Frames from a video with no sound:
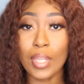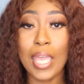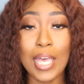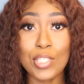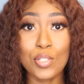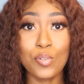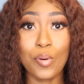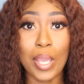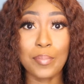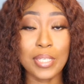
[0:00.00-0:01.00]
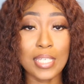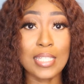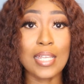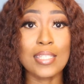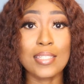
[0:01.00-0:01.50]
as a new grad, because
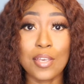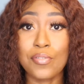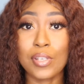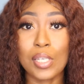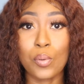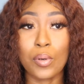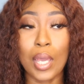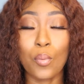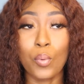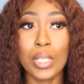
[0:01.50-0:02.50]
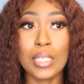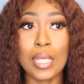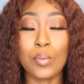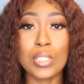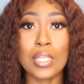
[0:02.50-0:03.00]
that is definitely what I wanted.
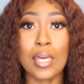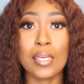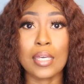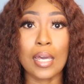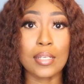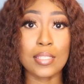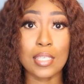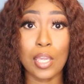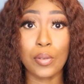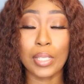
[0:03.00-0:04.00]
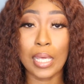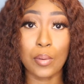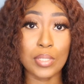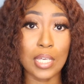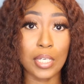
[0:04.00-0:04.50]
I was like kind of scared that I
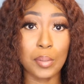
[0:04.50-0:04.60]
was not going